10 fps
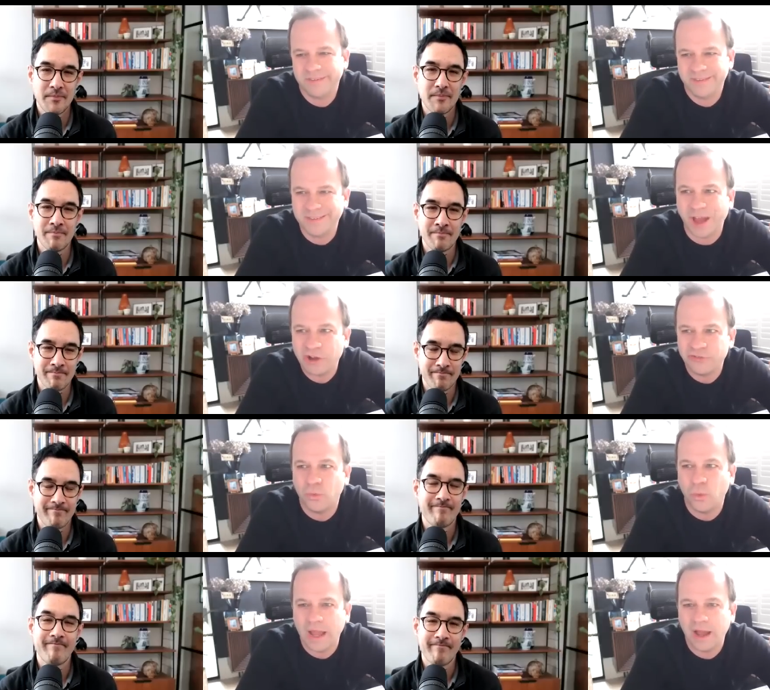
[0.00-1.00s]
Speaker 1: stuff mm.
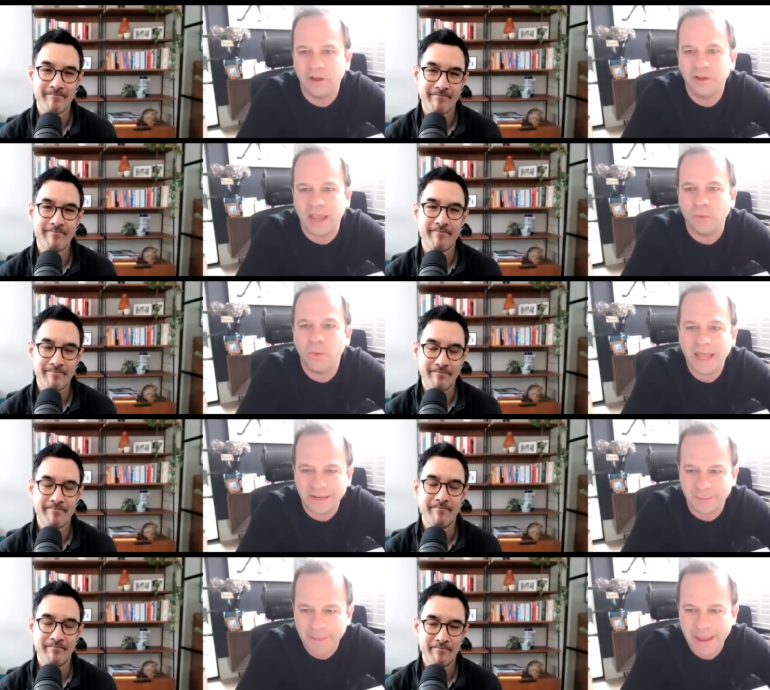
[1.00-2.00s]
where, okay, we
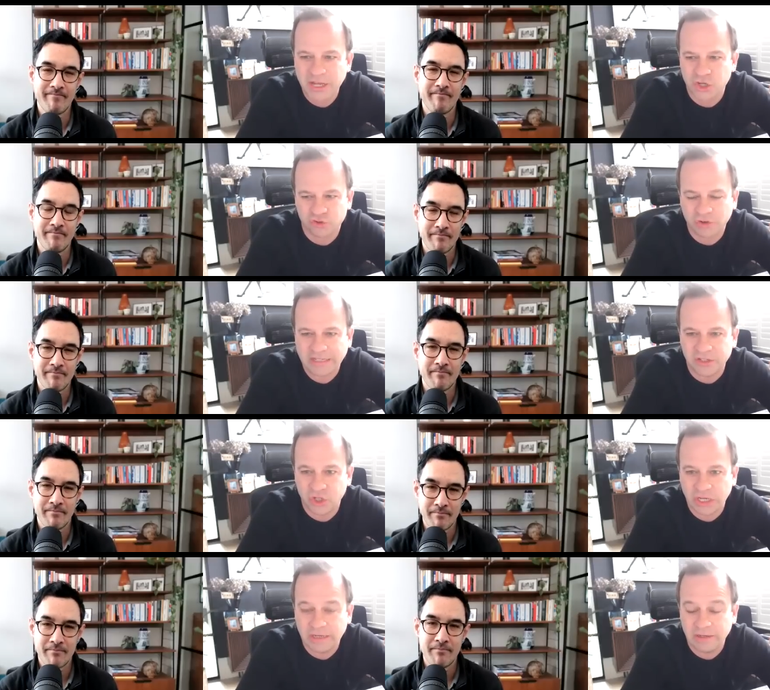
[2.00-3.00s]
had a major
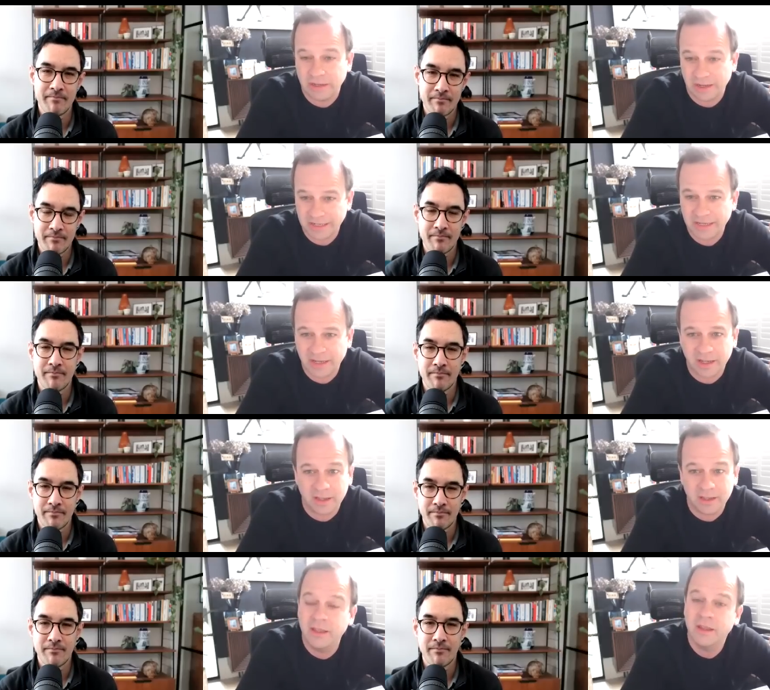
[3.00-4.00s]
strategy
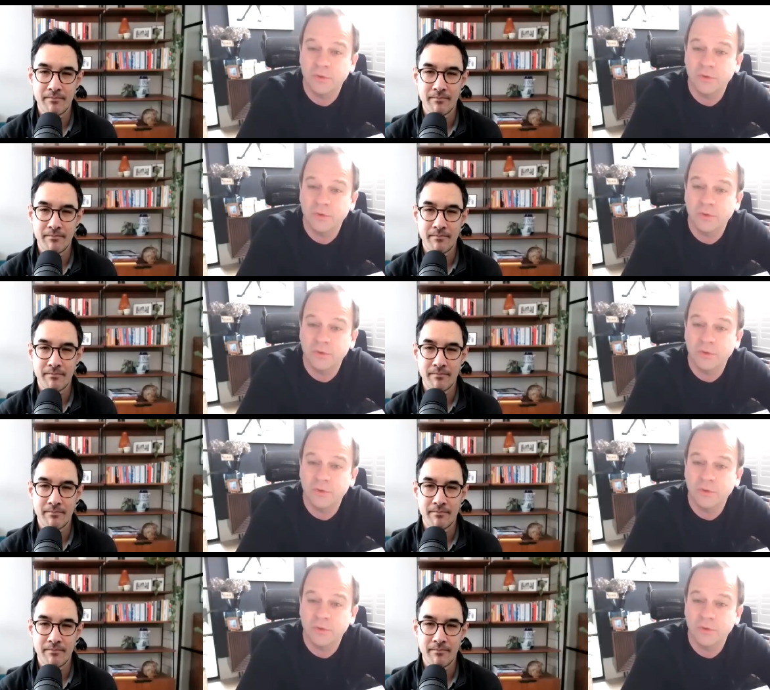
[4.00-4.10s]
idea.